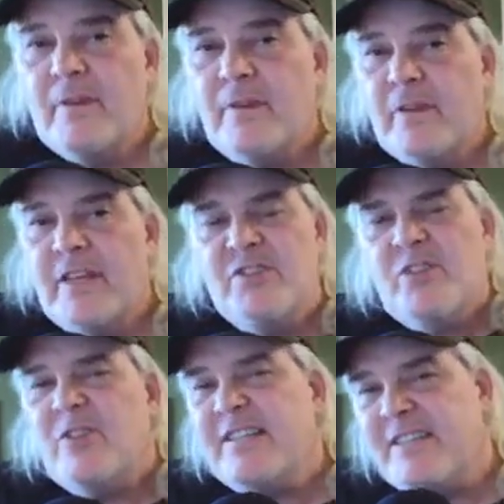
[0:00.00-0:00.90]
It
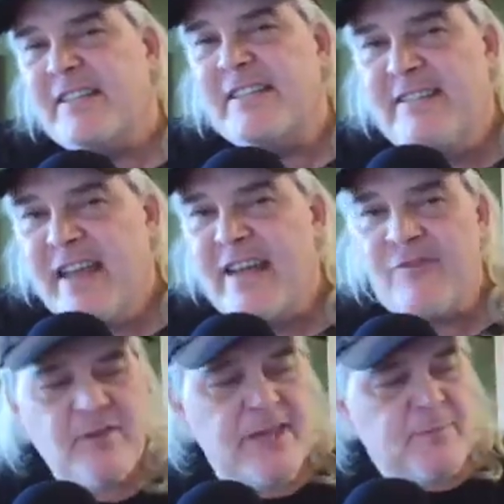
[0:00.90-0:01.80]
took less than a day
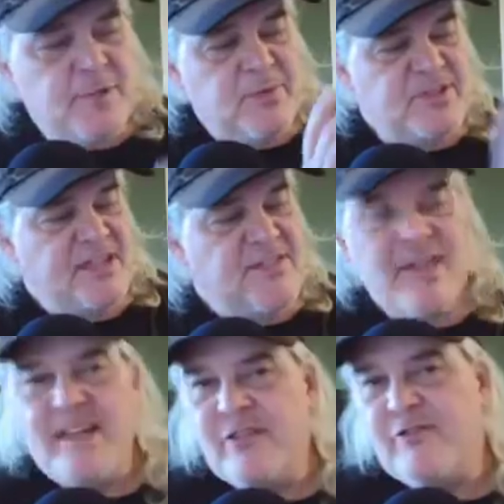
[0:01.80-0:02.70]
for them to present
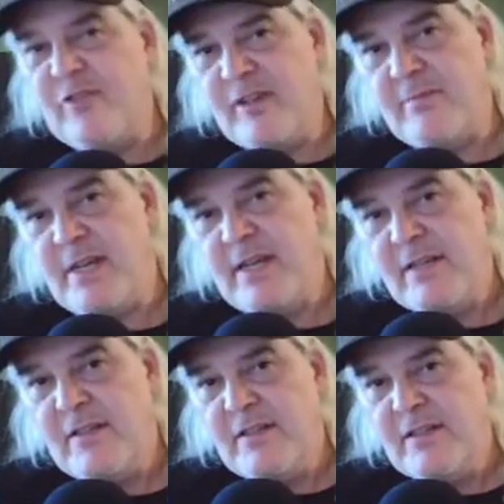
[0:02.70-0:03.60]
that in front of me
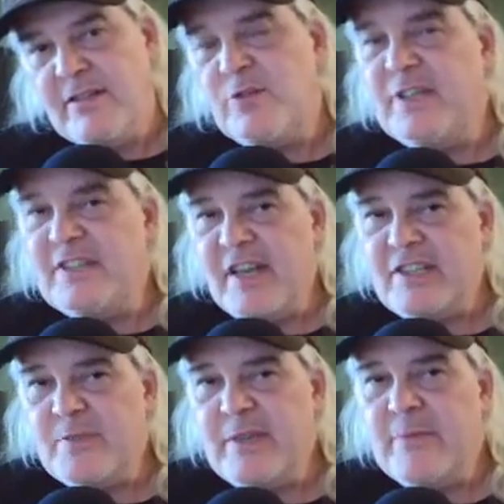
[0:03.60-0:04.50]
to
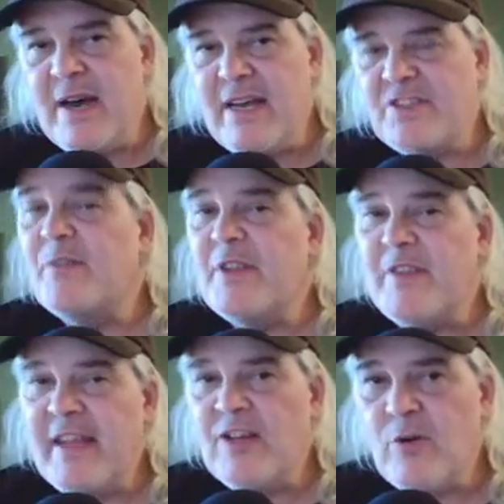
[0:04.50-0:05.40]
entice me to buy something
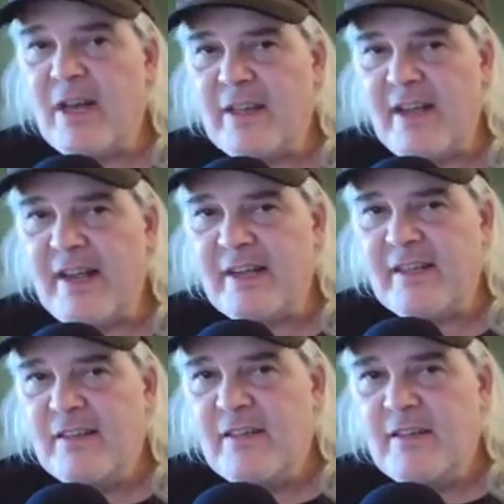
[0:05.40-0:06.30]
they know I like,
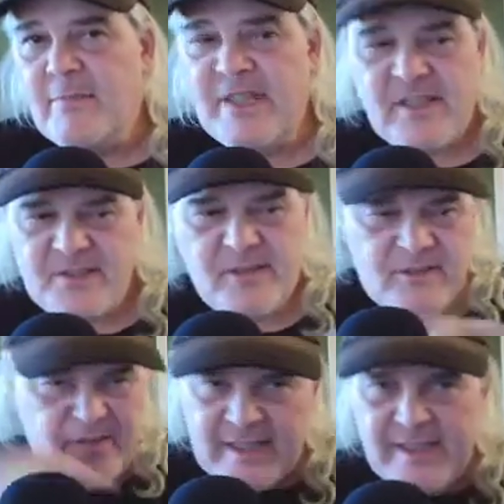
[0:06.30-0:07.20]
because
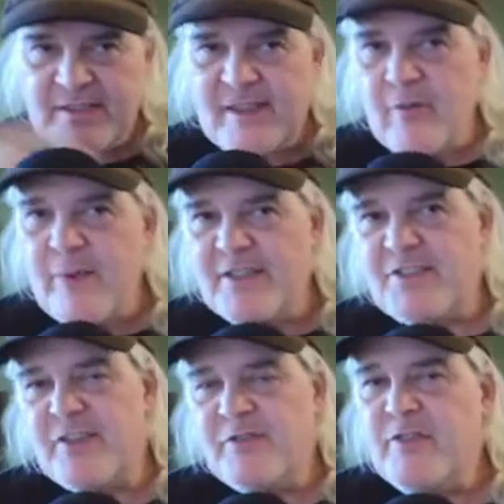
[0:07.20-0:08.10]
they can tell by the
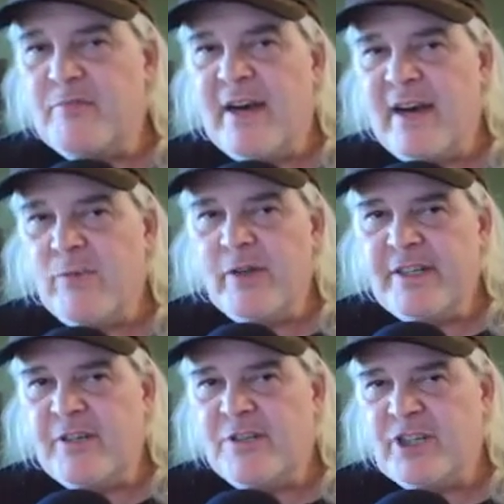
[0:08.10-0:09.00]
stuff you buy what
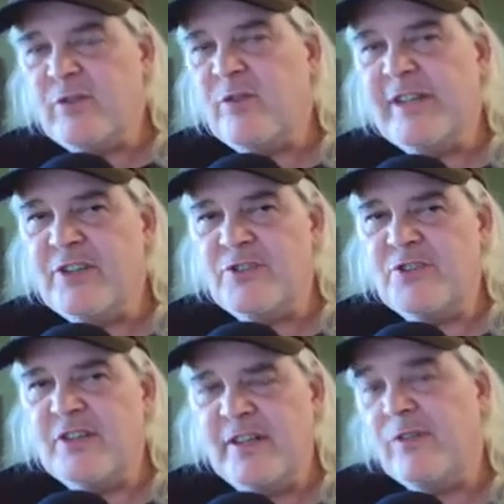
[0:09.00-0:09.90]
you're generally
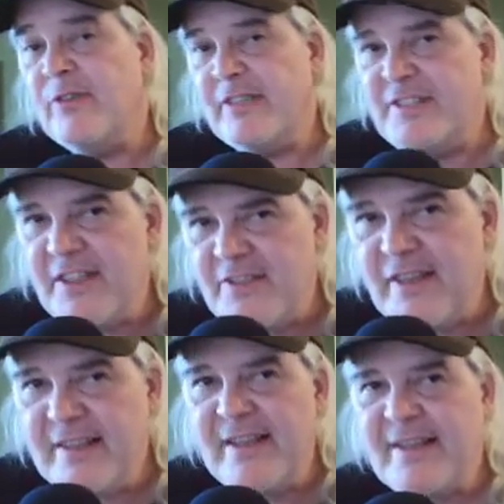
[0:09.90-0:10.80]
interested in, or at least they
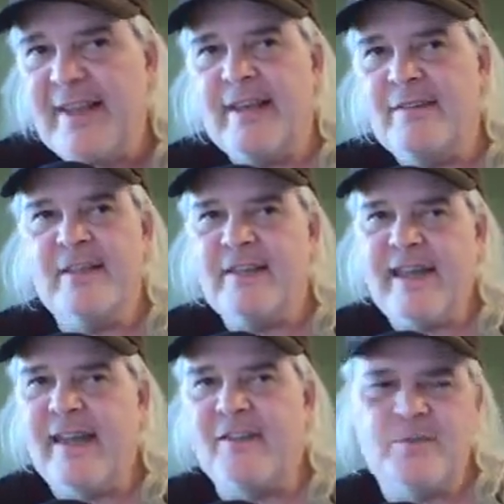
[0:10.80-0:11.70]
think they can. They
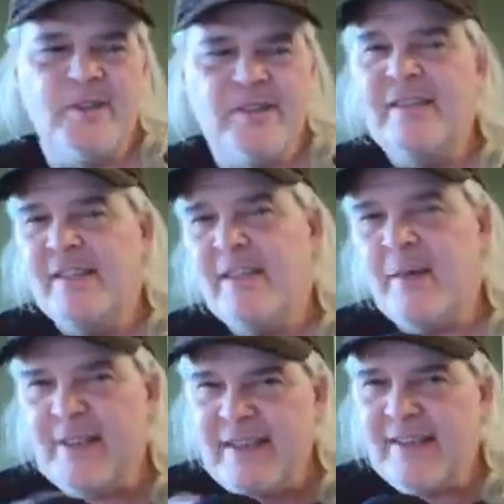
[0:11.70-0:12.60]
can't, but I
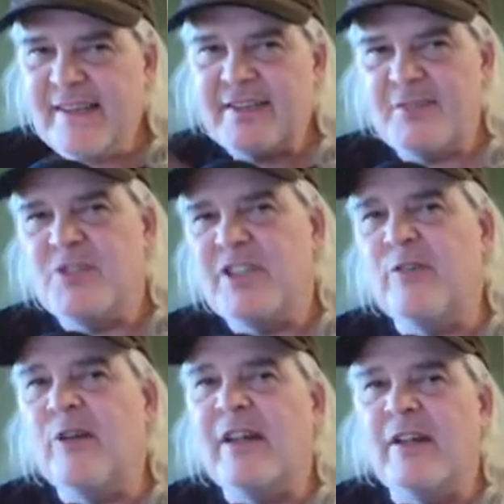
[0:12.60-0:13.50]
mean, they can get some
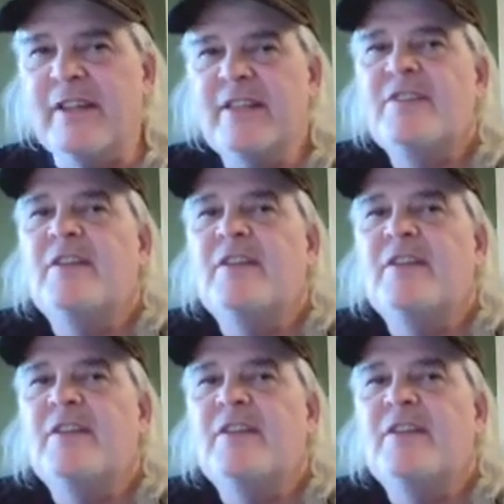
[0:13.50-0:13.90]
generalities.